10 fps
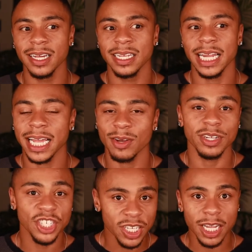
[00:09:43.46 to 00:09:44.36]
Like when
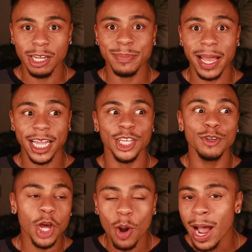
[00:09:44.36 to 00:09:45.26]
shit goes back, you
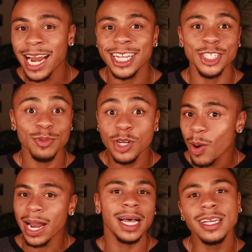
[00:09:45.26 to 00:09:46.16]
know how to
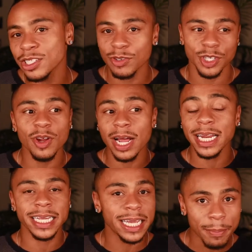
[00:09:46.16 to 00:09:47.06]
hustle, you know how to
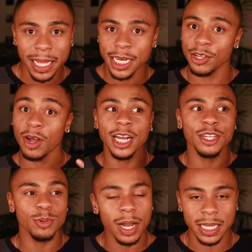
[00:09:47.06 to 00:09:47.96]
get money, you know how to
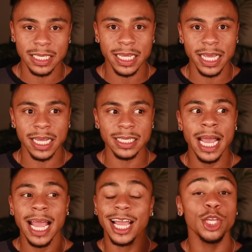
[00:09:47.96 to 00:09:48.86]
do all these things,
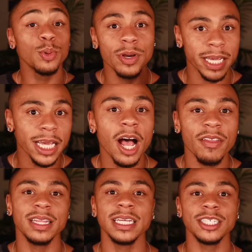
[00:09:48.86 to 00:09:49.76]
and you will get all
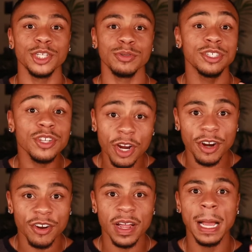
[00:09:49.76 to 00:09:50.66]
the things that you
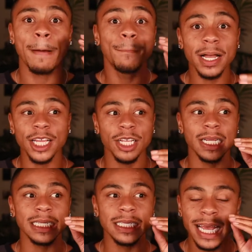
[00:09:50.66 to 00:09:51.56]
deserve. But
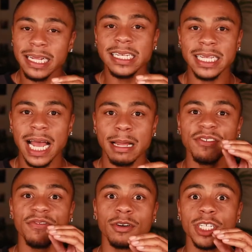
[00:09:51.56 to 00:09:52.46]
take this time to
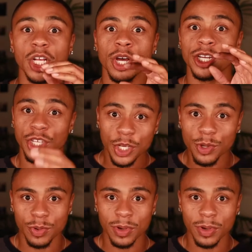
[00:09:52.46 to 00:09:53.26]
focus on you,